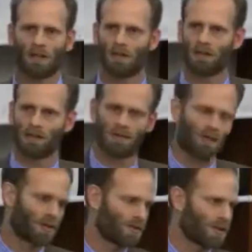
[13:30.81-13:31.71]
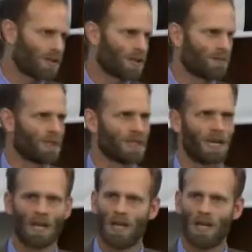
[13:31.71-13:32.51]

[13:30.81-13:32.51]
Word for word: whether it's the structure of the system, is